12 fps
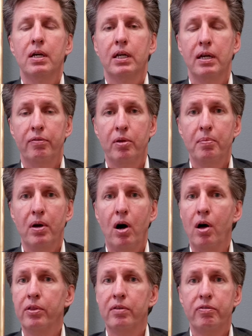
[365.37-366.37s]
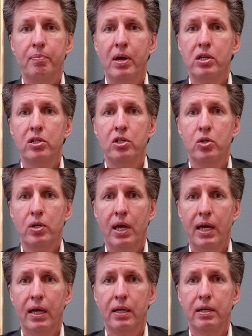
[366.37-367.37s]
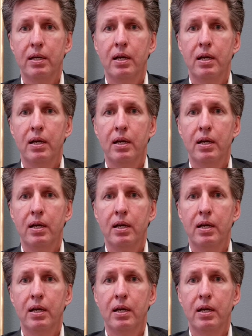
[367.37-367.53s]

Give them all the information you can,